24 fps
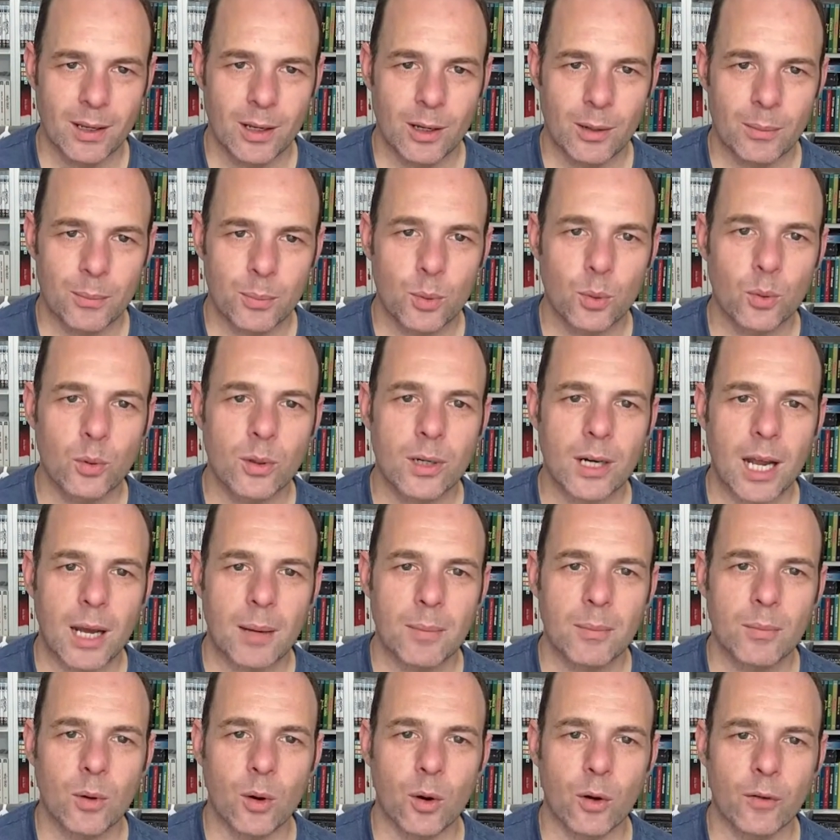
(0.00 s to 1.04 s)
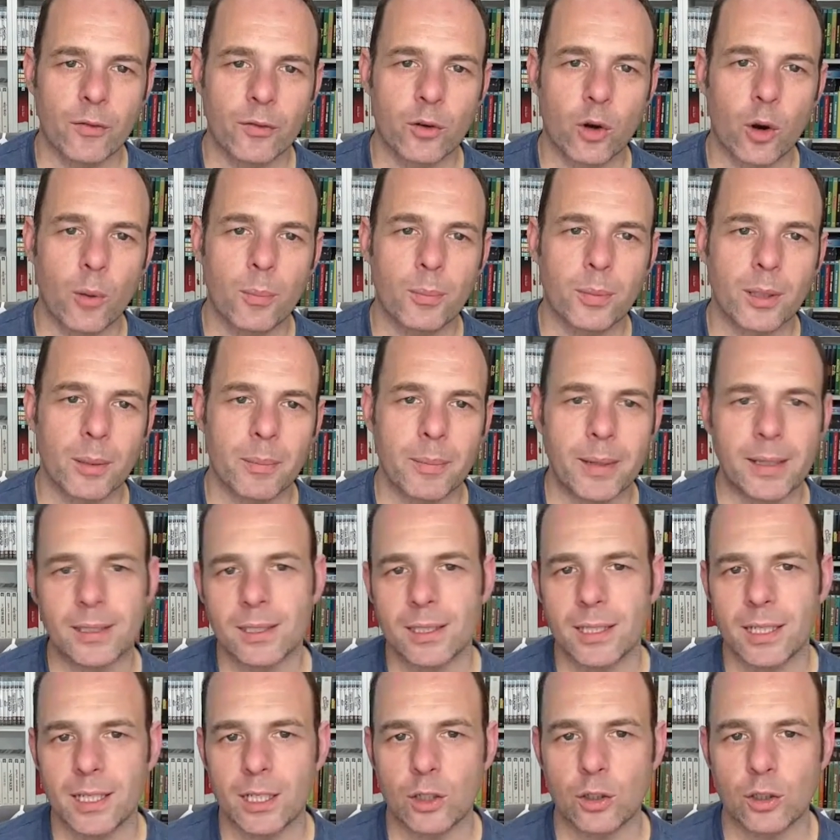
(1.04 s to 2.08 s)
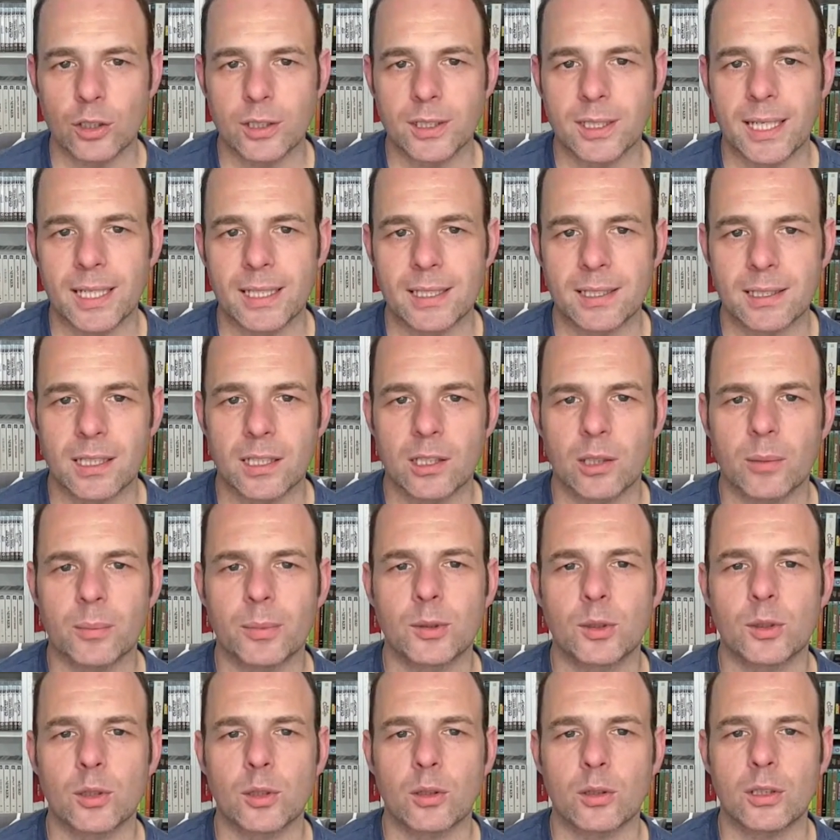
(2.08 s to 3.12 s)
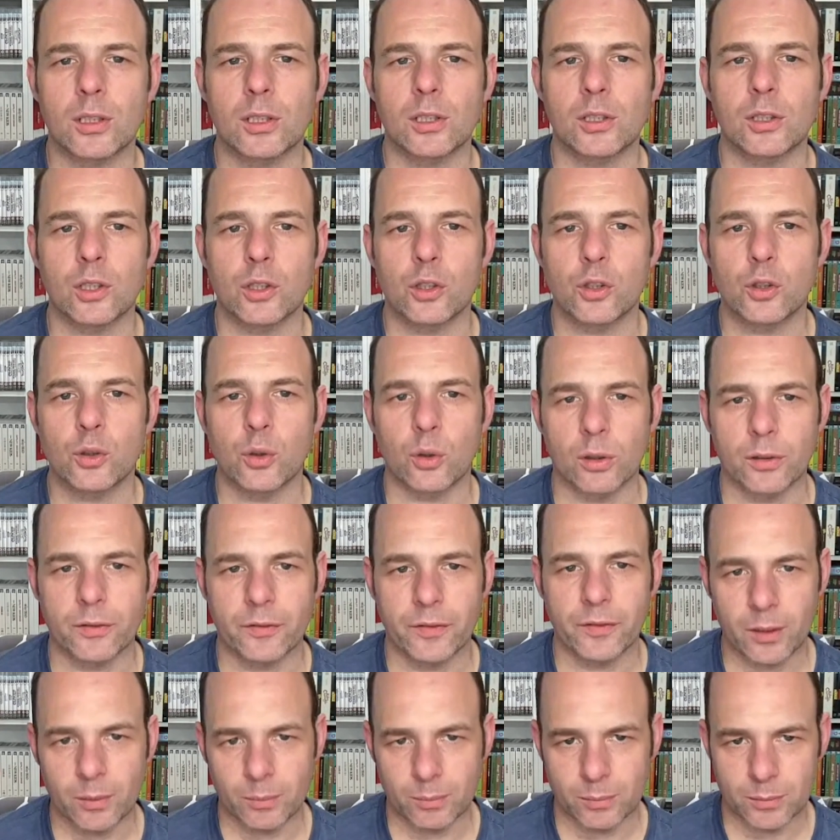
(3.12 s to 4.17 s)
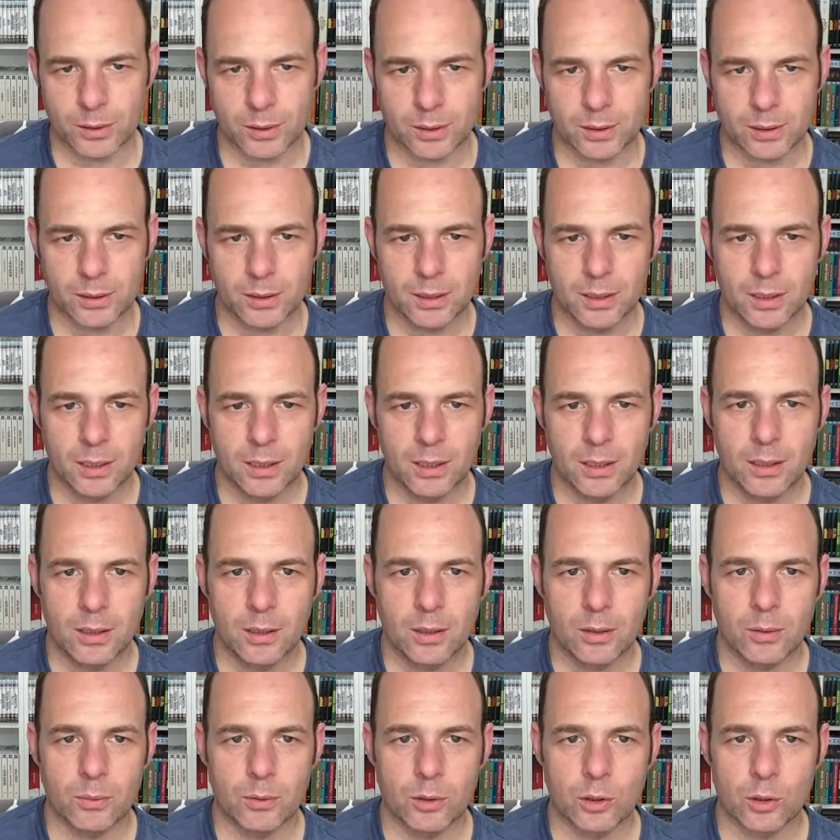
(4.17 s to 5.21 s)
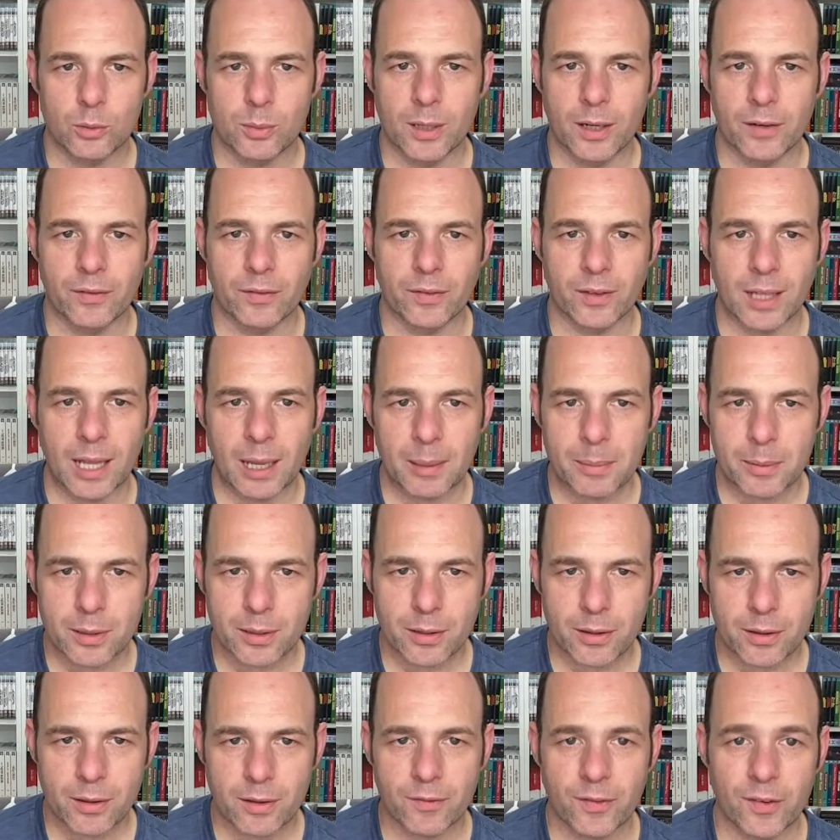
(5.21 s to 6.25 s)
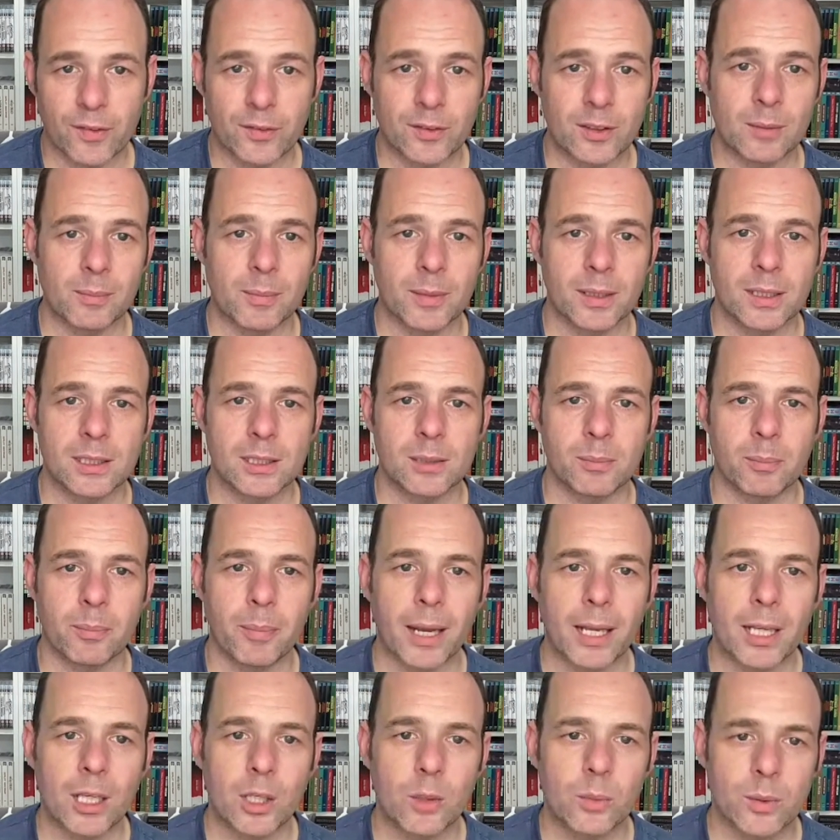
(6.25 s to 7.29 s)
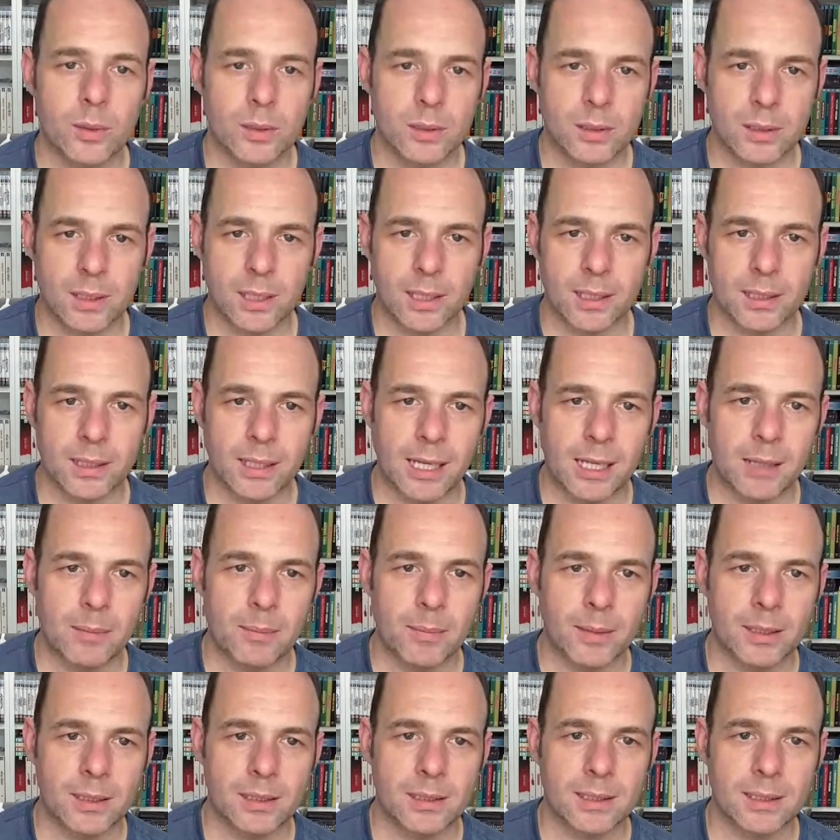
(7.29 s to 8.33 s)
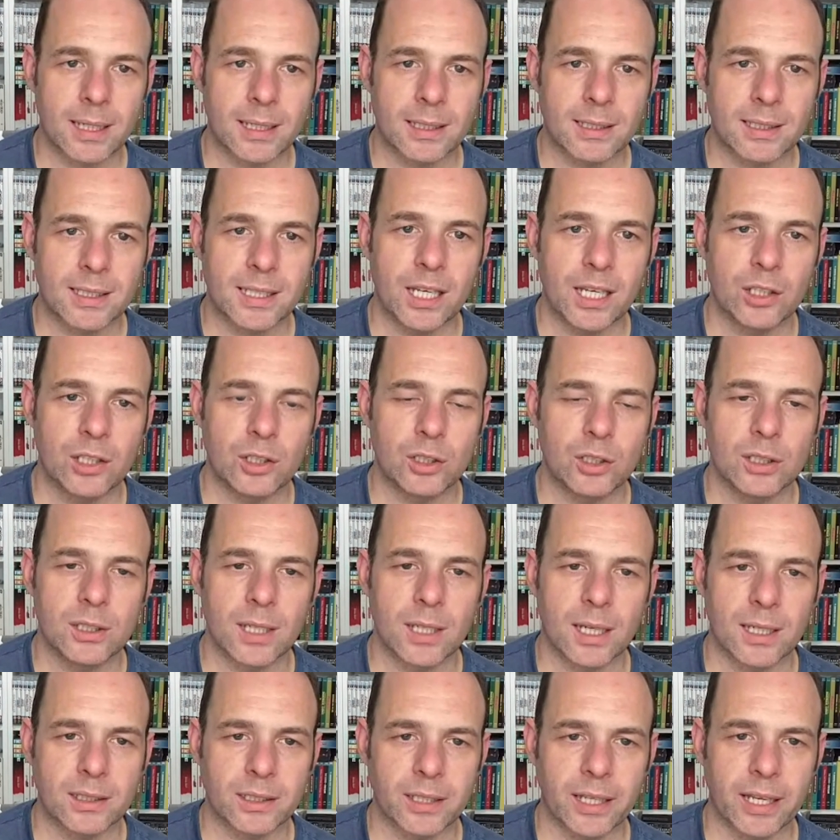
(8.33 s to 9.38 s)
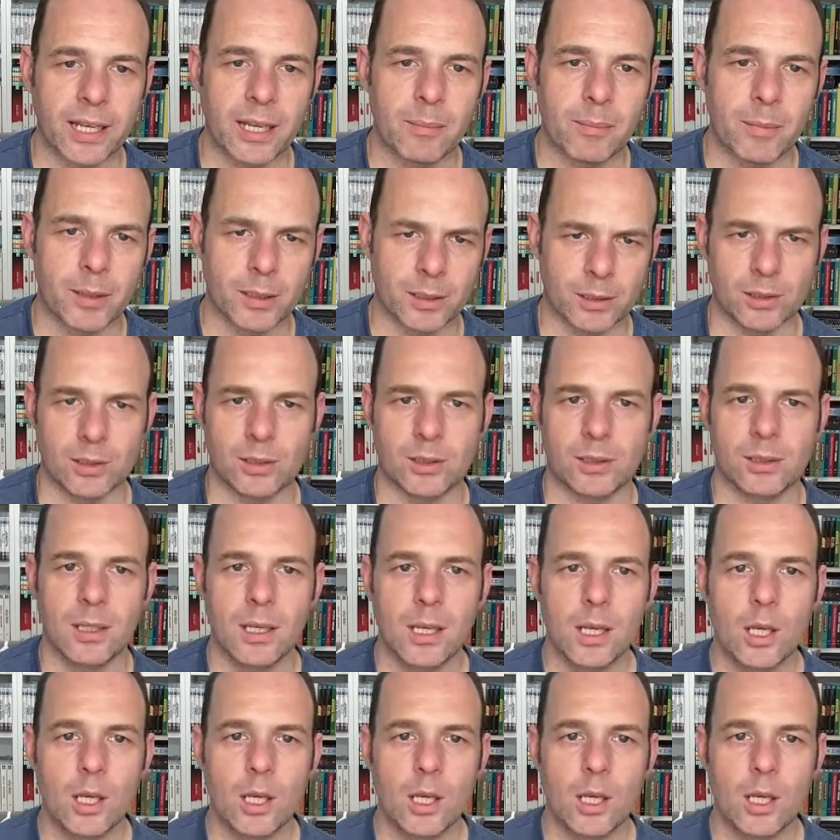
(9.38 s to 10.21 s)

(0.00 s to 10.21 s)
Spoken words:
Programme of complementary, grotesque and absurdist short films, which we have Labyrinth, 15 minutes, Banquet, 8 minutes and Cages at 8 minutes.